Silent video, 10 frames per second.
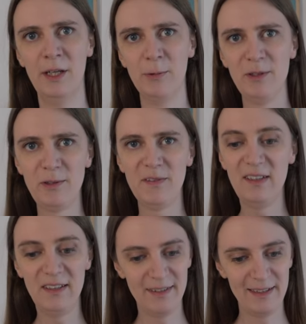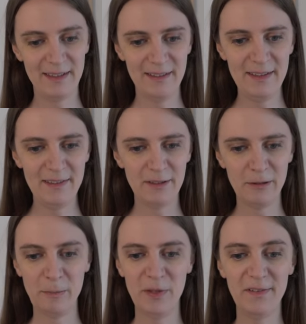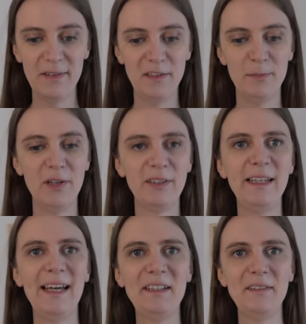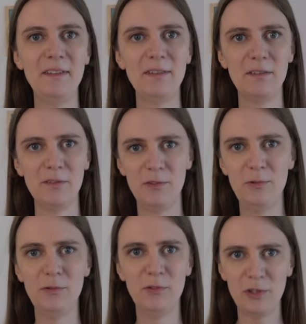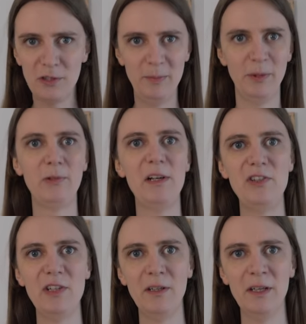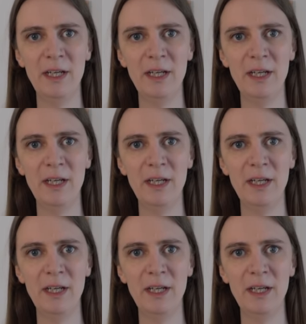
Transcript: We could say that this puzzle is blocking access to story progression,